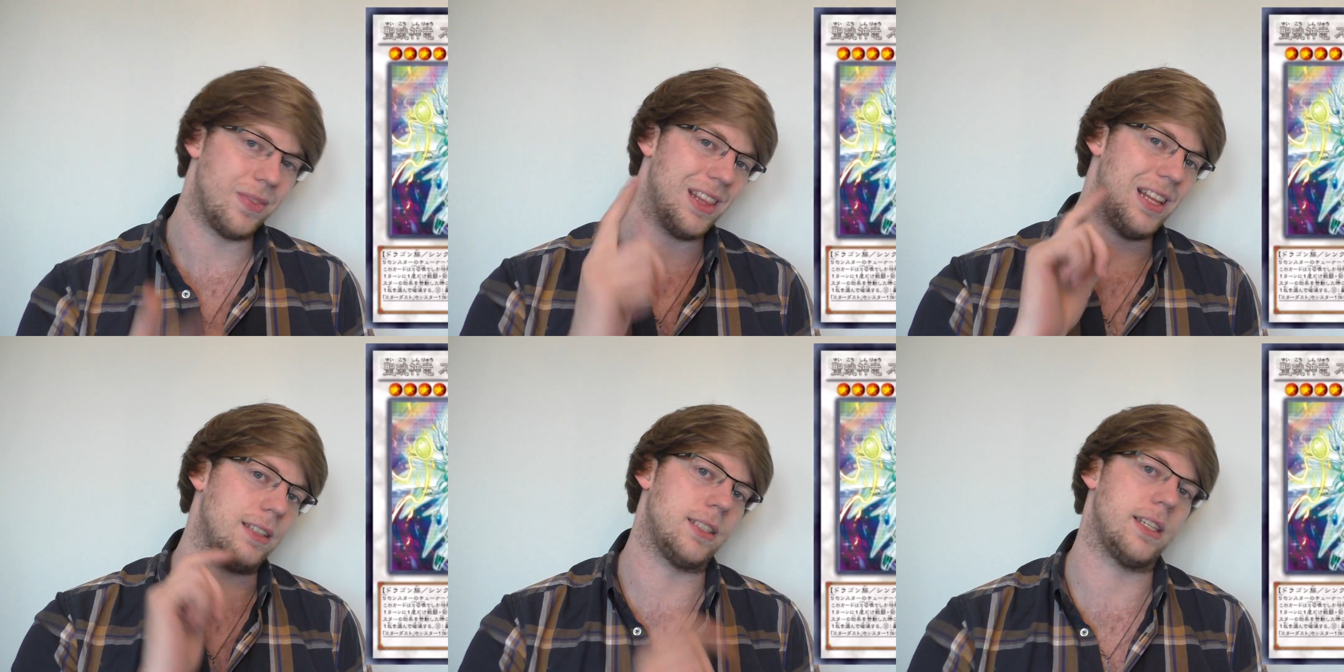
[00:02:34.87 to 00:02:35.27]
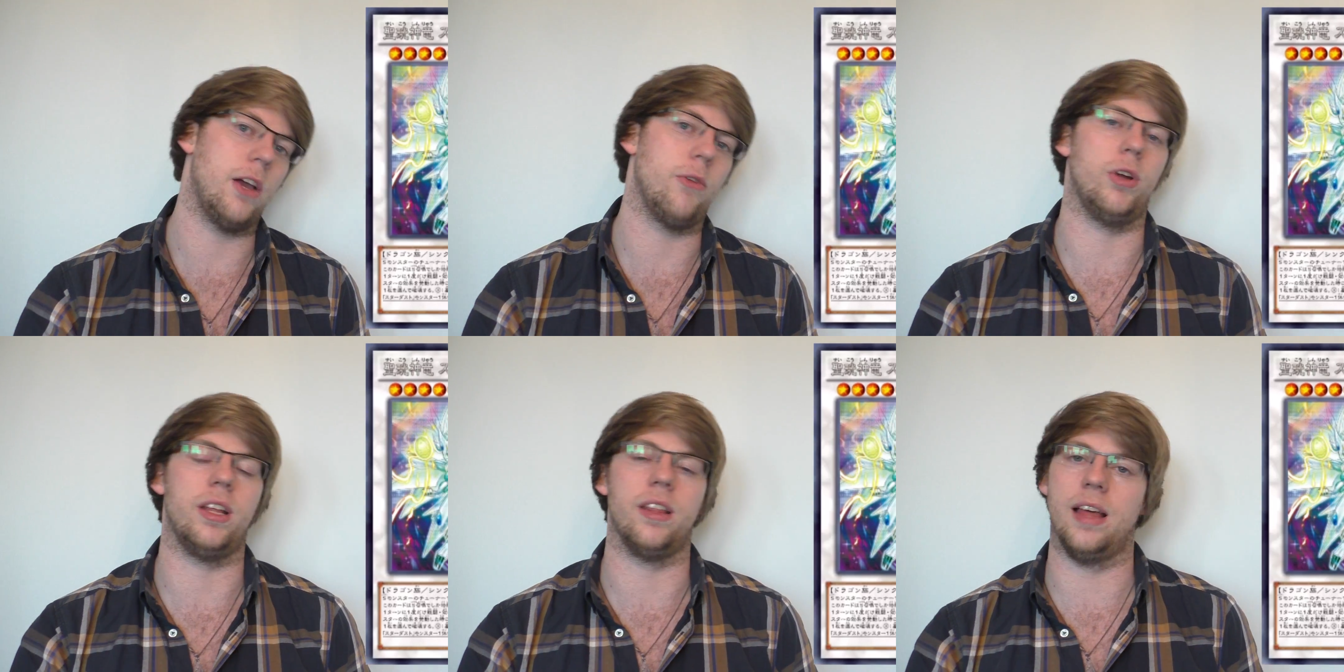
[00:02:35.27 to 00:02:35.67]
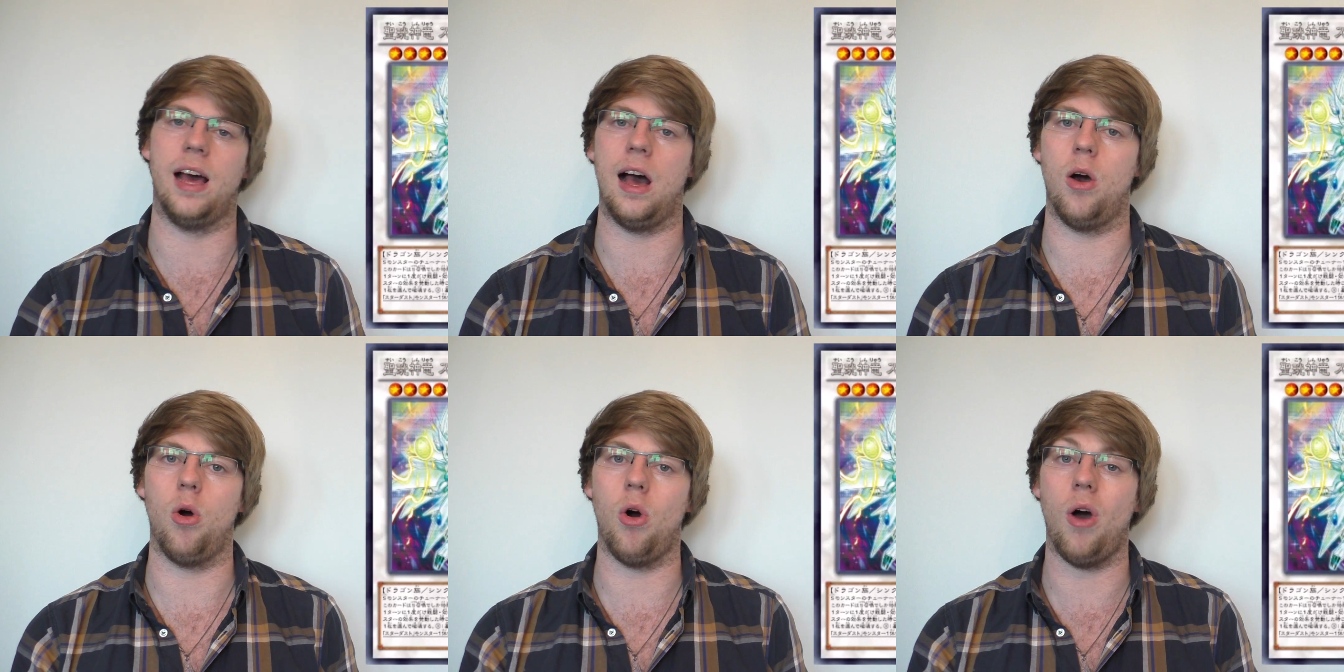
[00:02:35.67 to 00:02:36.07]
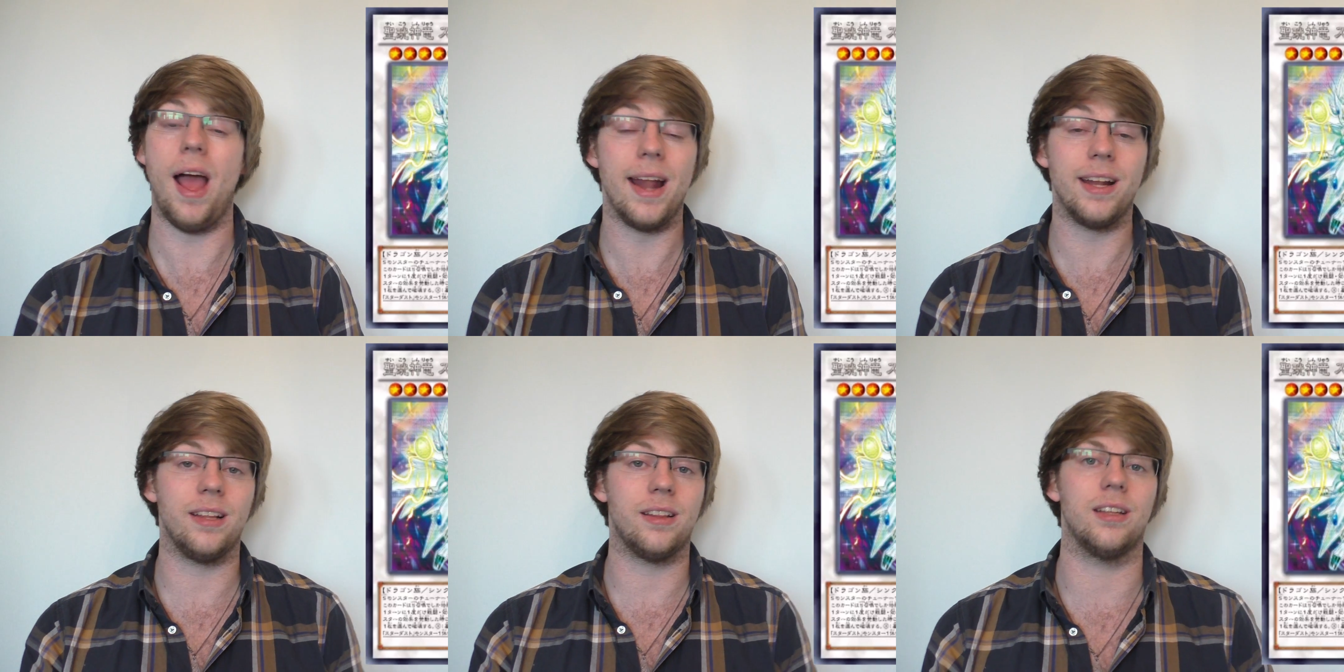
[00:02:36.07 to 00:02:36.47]
let's get rid of that, or
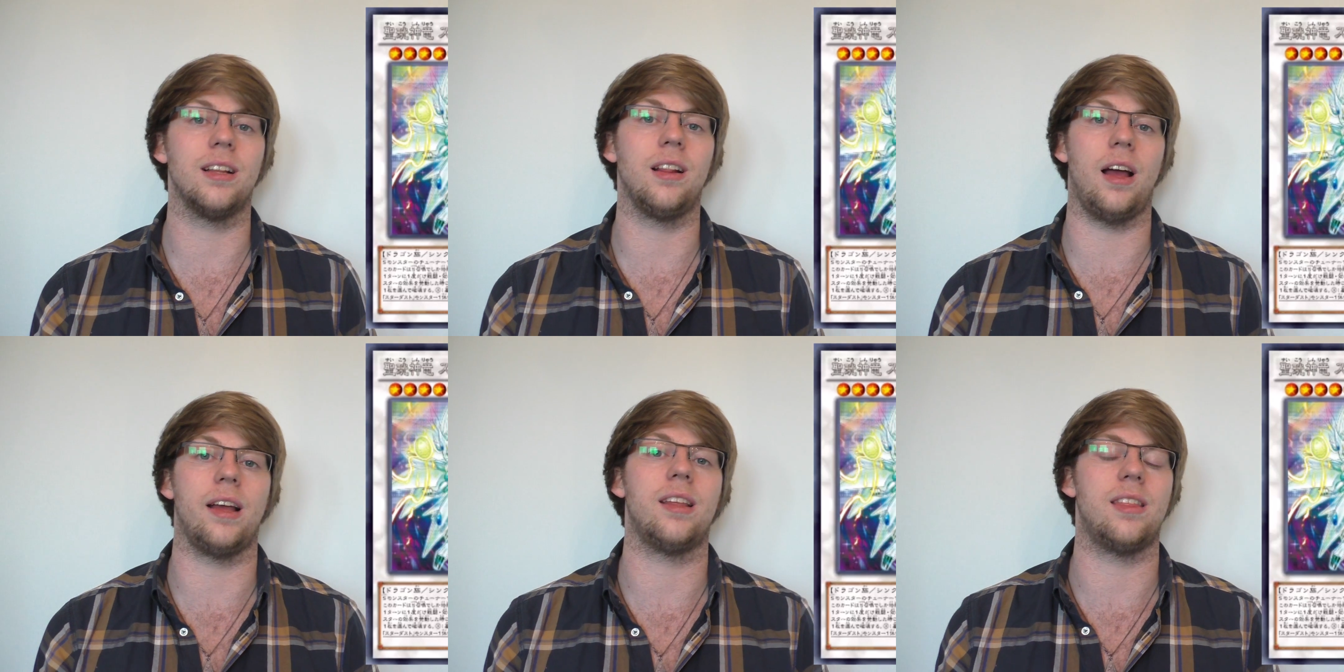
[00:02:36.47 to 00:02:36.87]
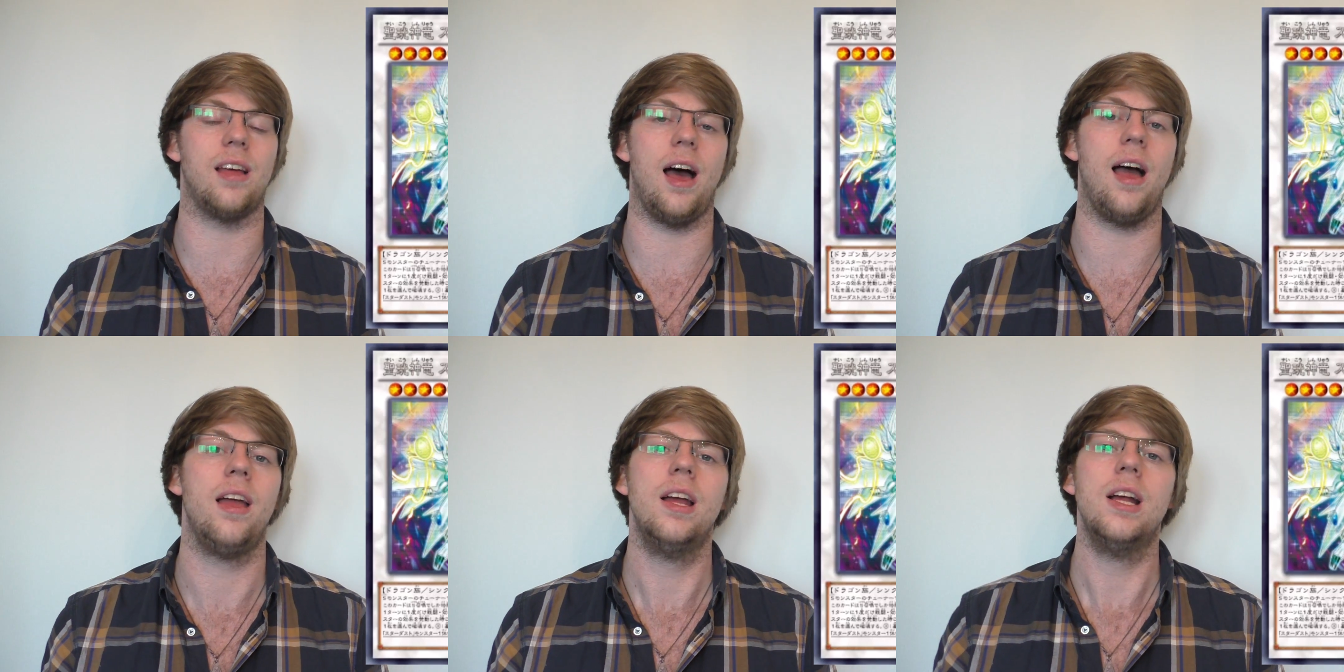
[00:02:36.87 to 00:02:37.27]
anything like that.